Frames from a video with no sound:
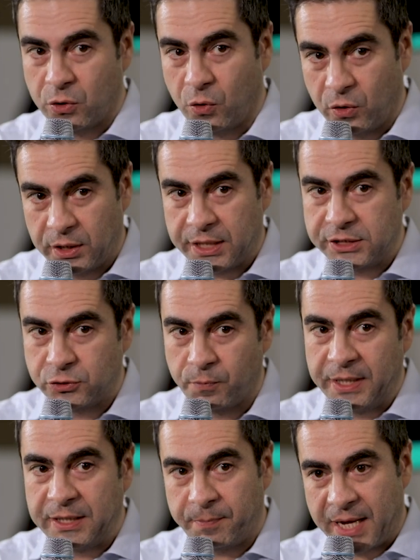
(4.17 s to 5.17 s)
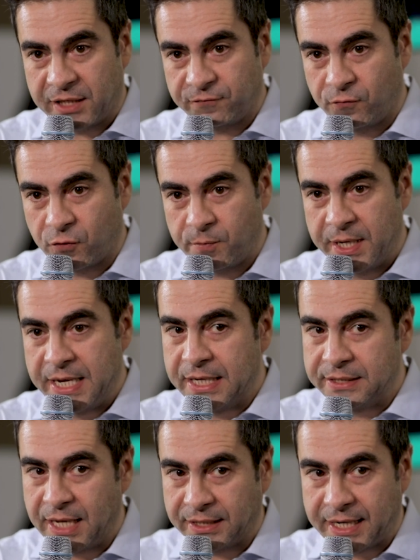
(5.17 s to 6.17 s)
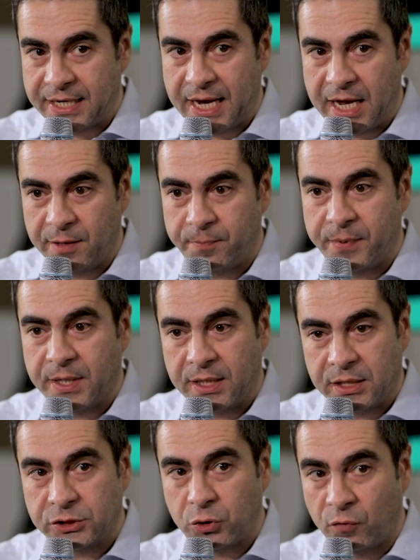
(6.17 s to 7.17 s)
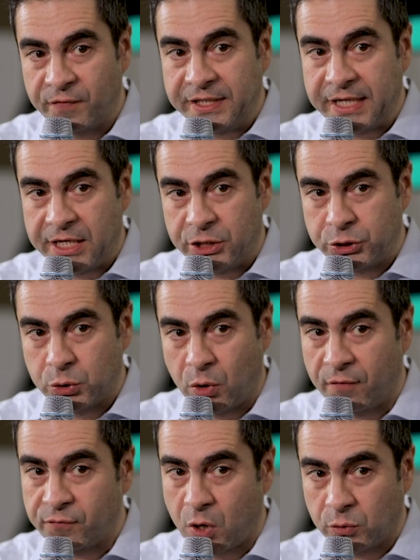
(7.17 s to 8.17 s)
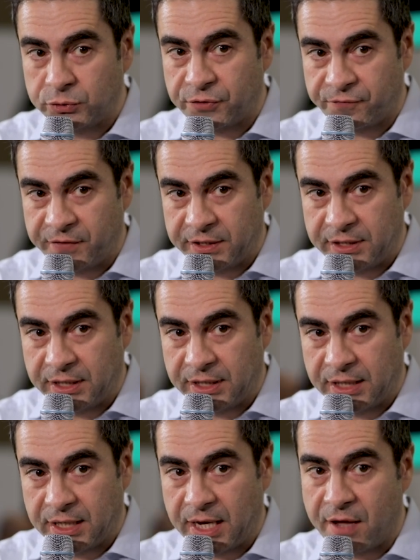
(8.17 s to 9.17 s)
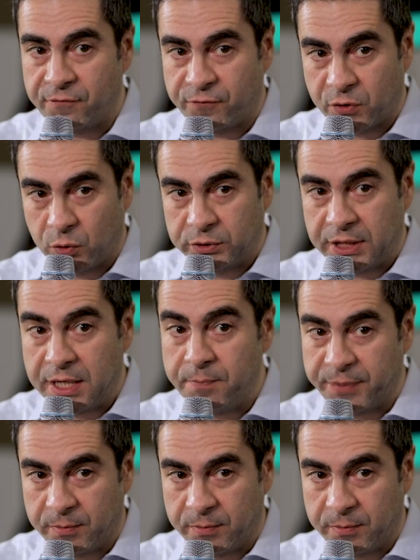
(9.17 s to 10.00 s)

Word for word: goal is to build a platform that can help uh, solving the issue of counterfeiting uh, and fraud in